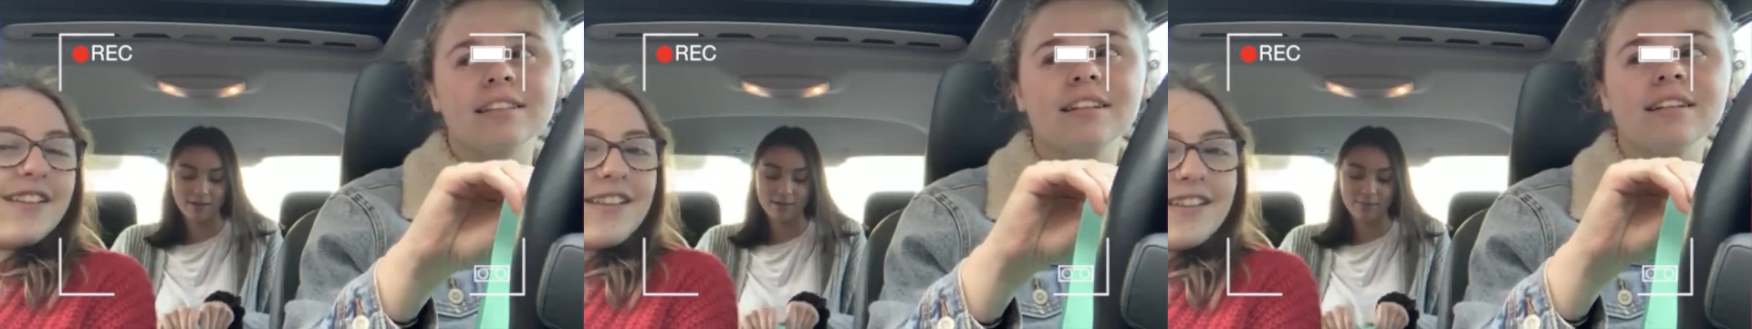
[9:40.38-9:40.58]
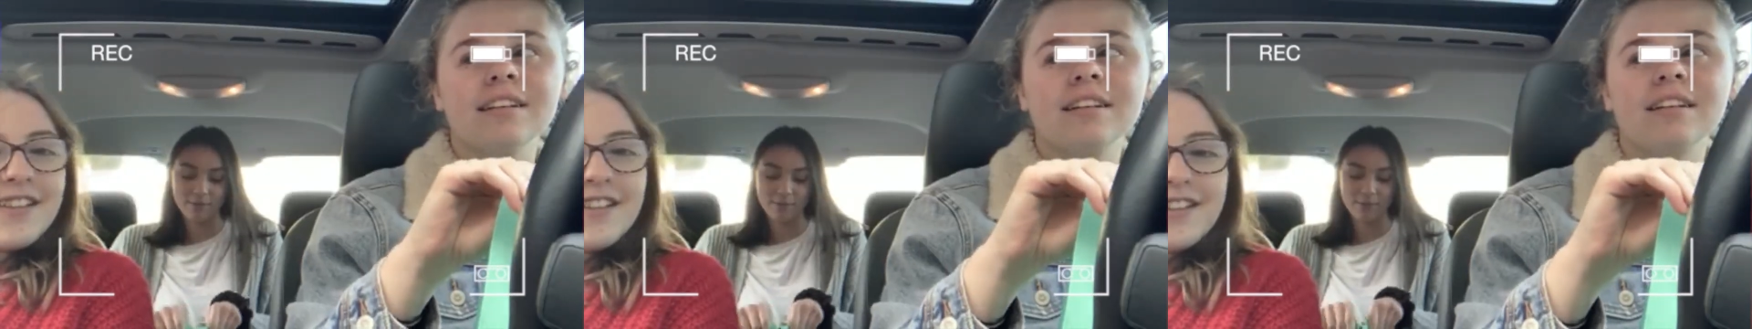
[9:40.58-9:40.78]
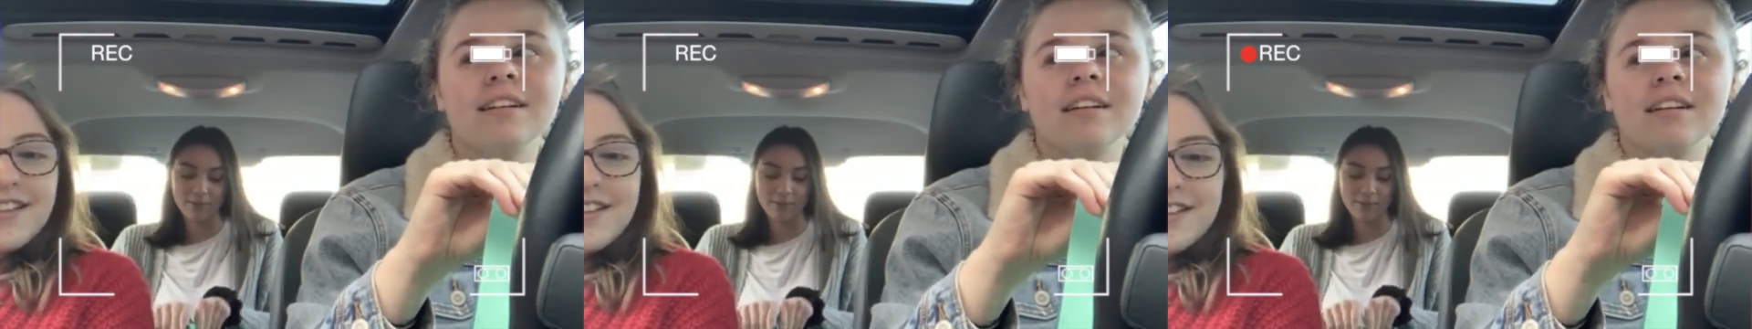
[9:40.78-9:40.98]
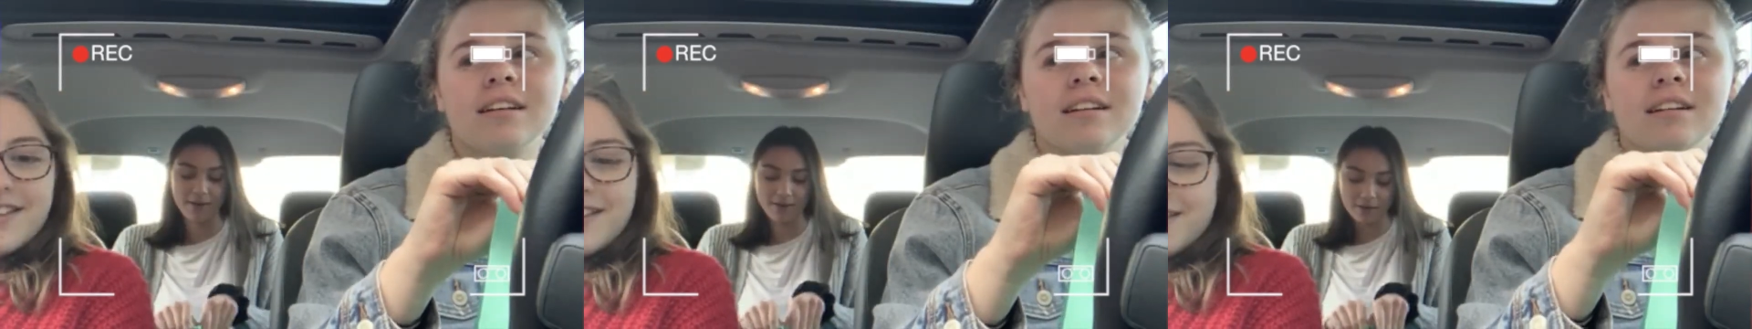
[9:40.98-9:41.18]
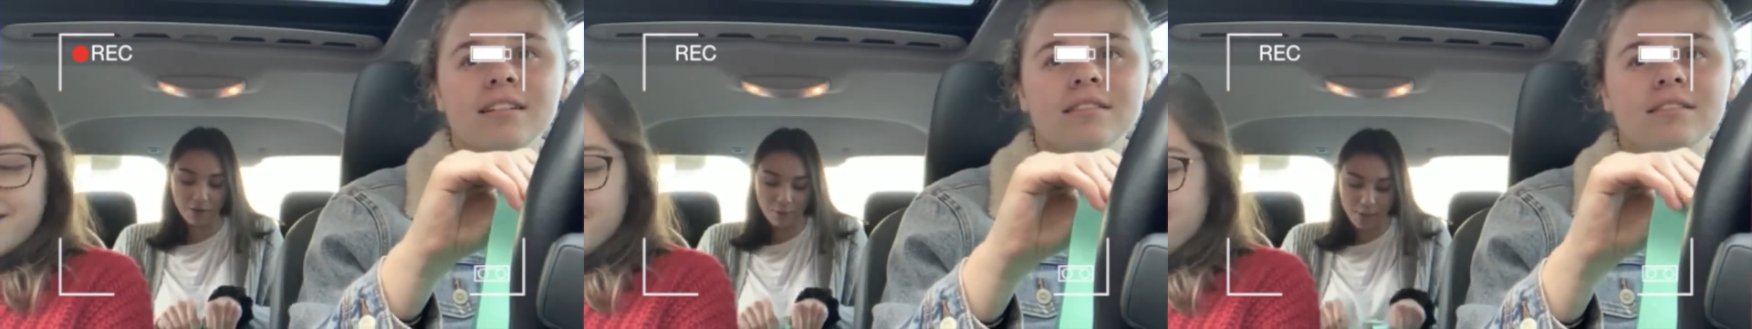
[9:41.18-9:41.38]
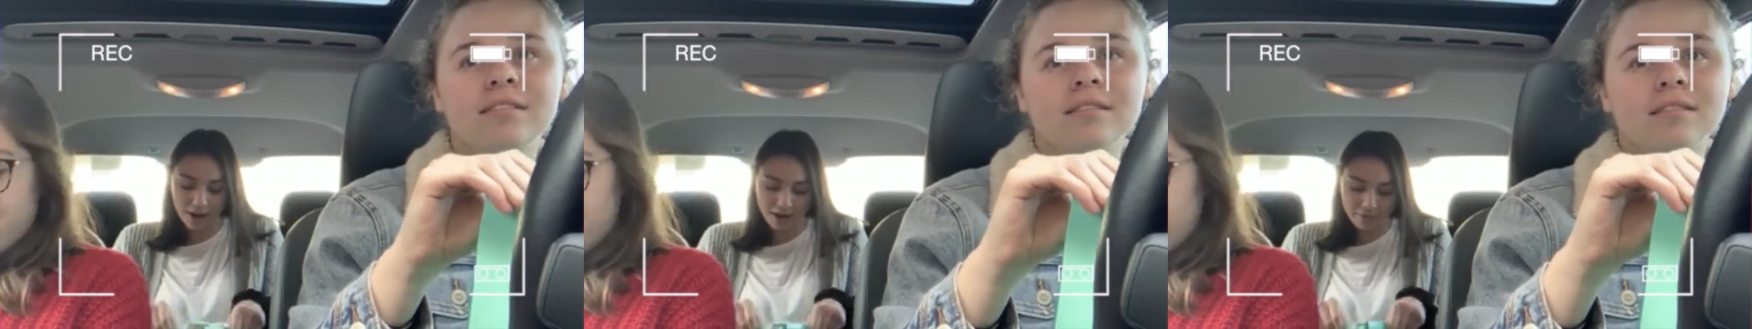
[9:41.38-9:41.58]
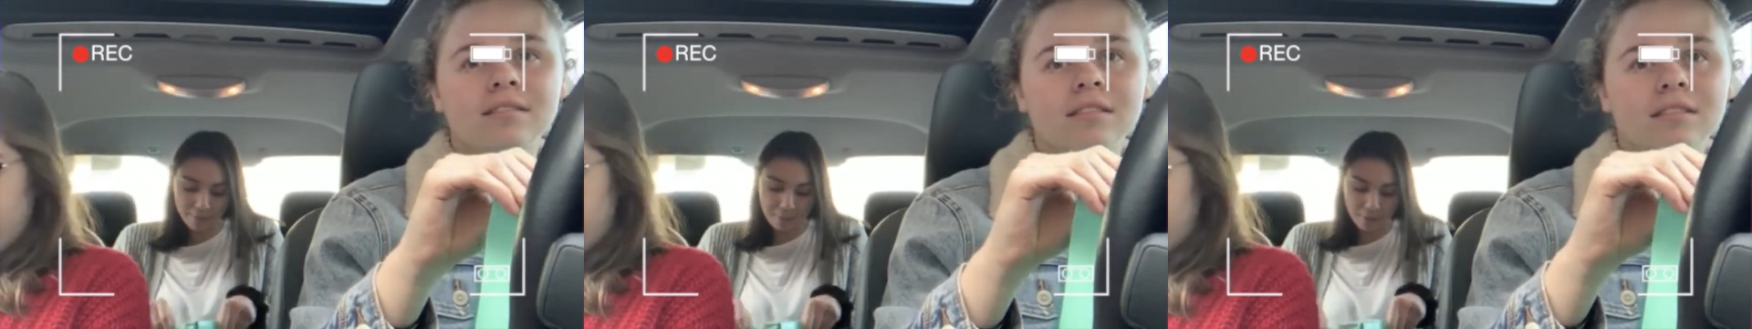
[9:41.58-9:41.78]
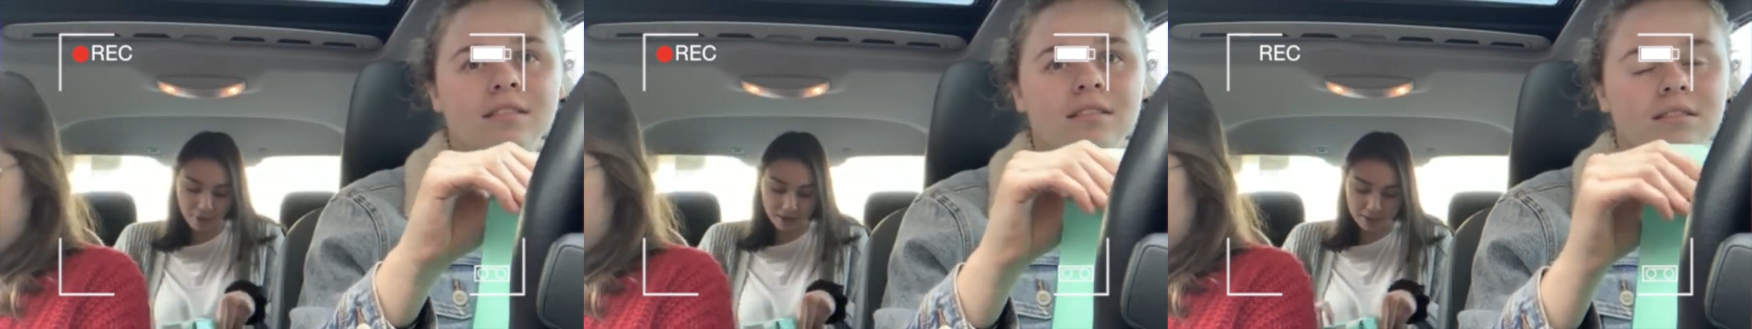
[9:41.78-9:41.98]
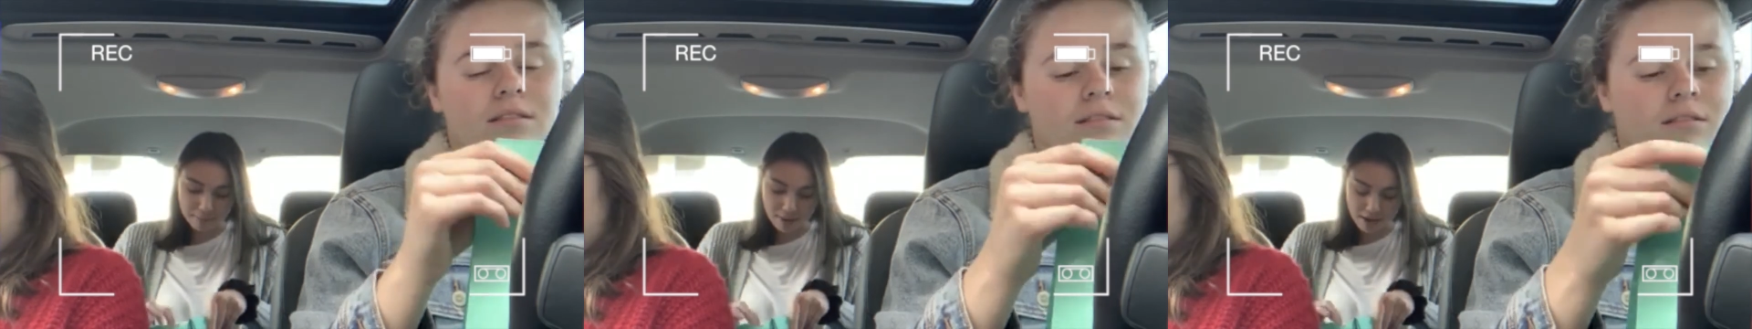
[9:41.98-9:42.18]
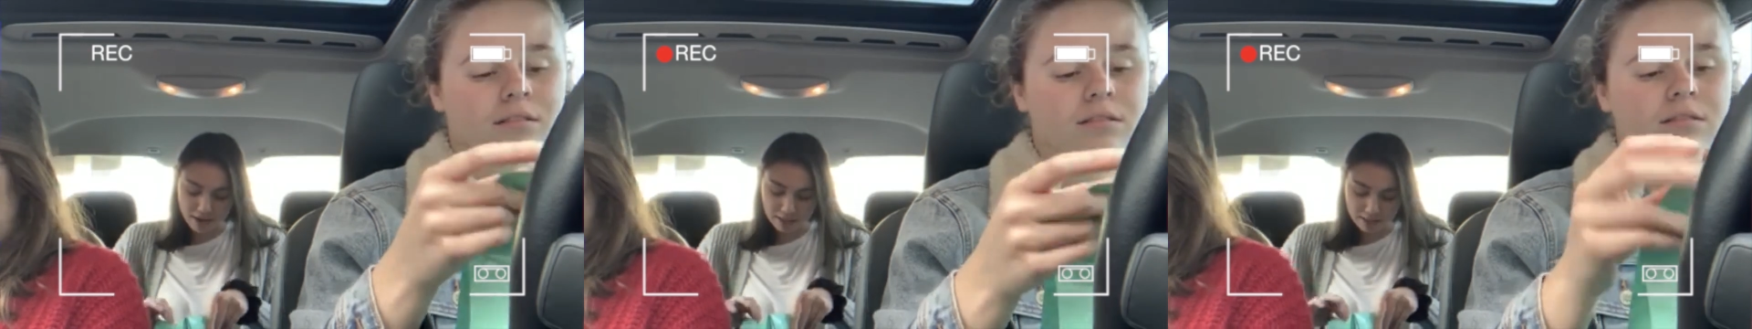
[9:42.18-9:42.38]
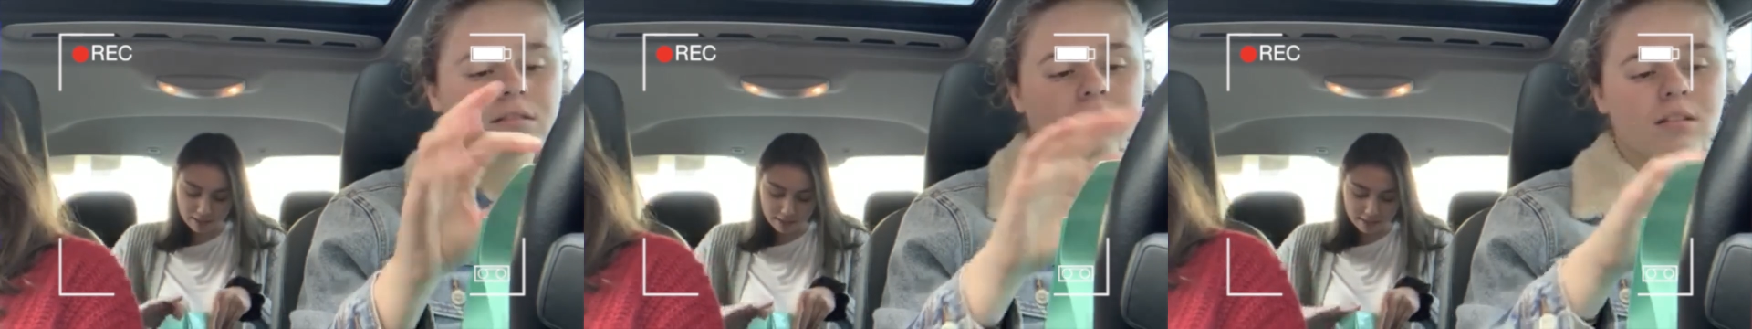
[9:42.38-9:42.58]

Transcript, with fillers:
Speaker 1: I'm opening mine. Oh I have a book in mine.